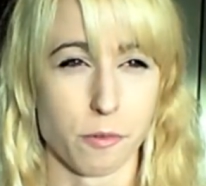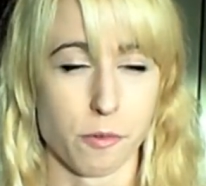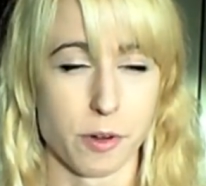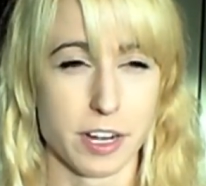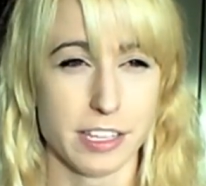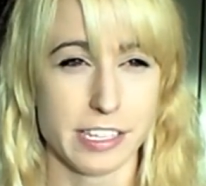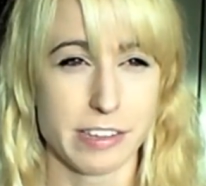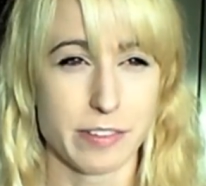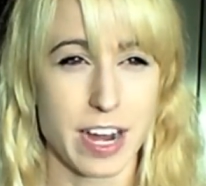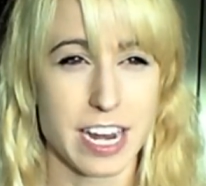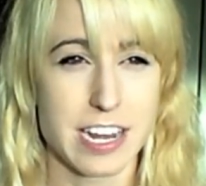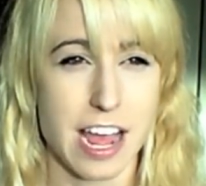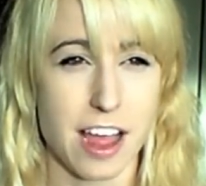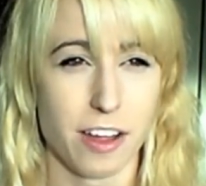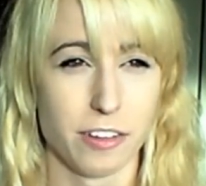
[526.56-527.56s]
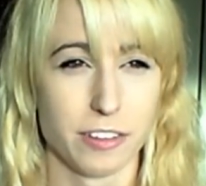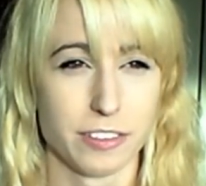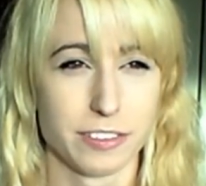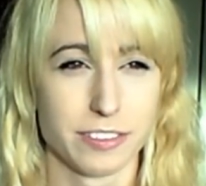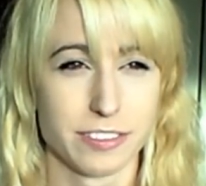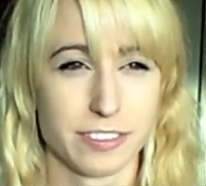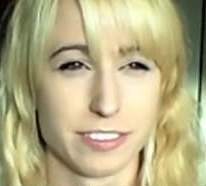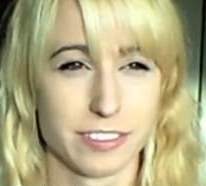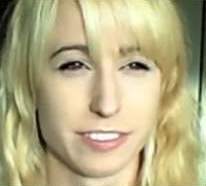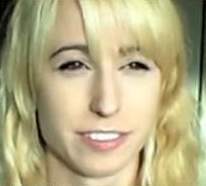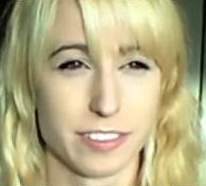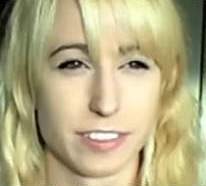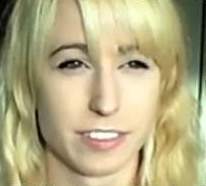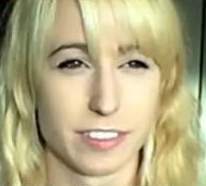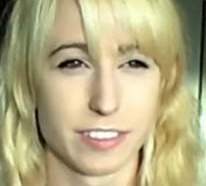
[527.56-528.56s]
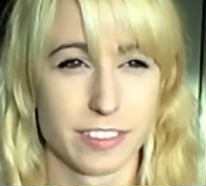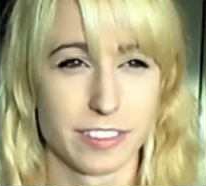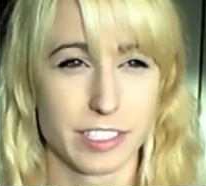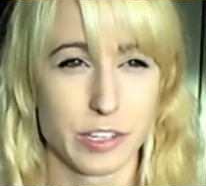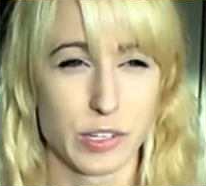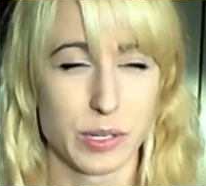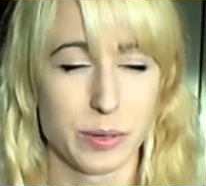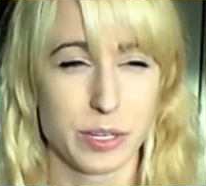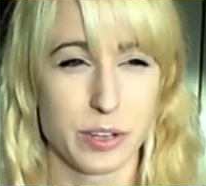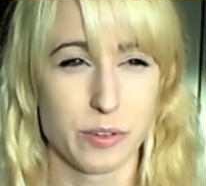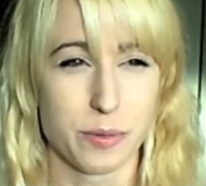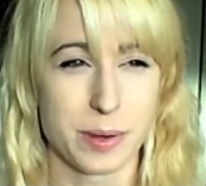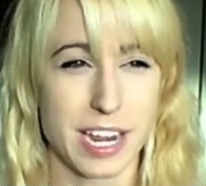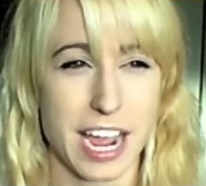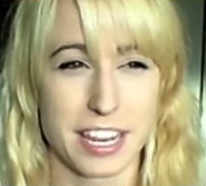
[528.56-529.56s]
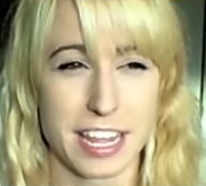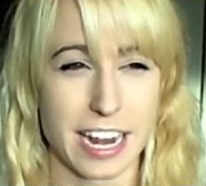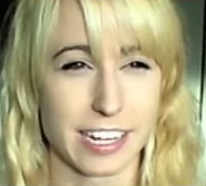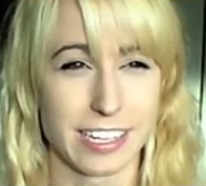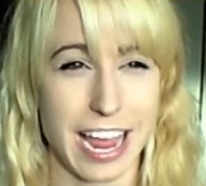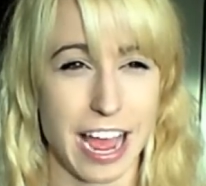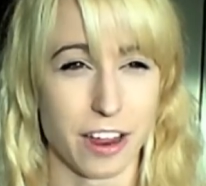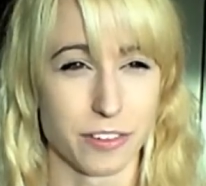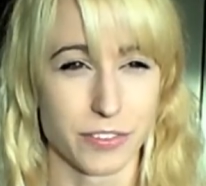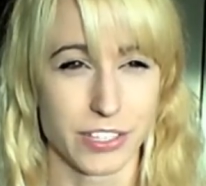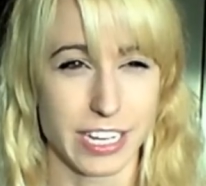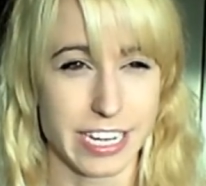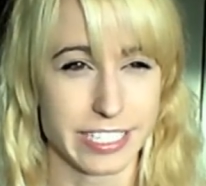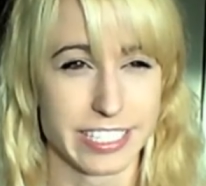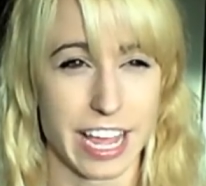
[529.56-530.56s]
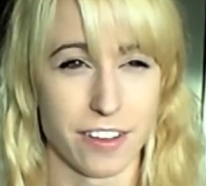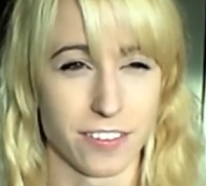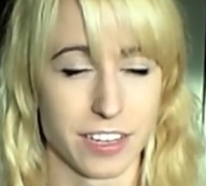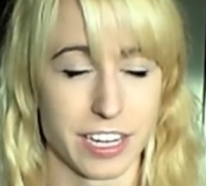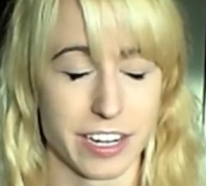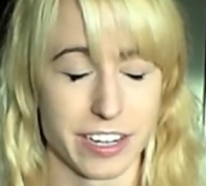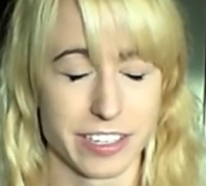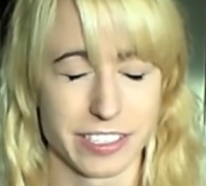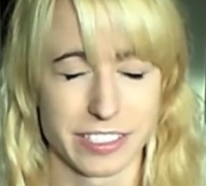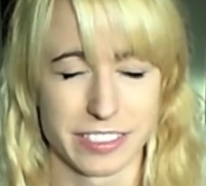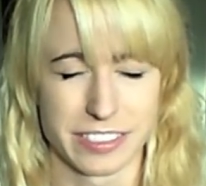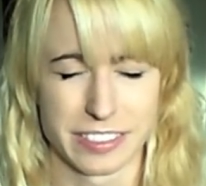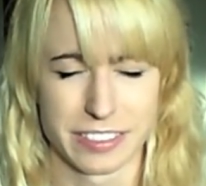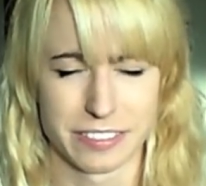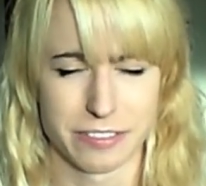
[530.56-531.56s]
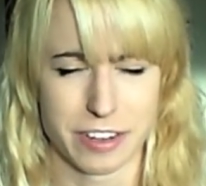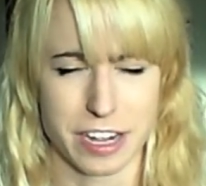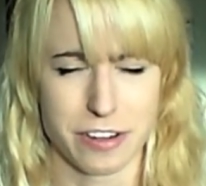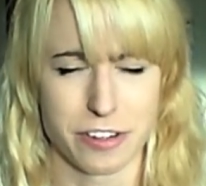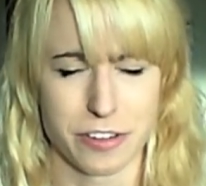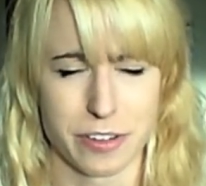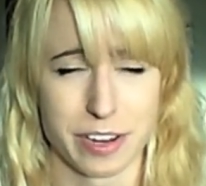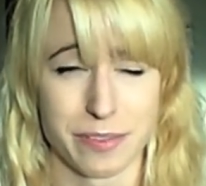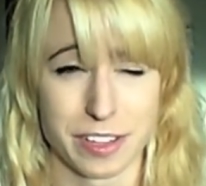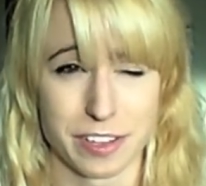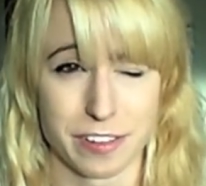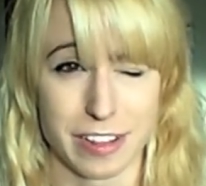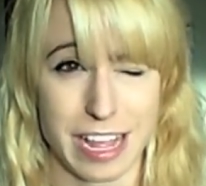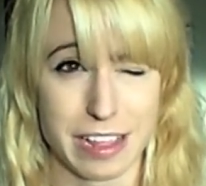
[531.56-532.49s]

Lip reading: right now, you were behind that cloud for like 7 years. What are you doing with your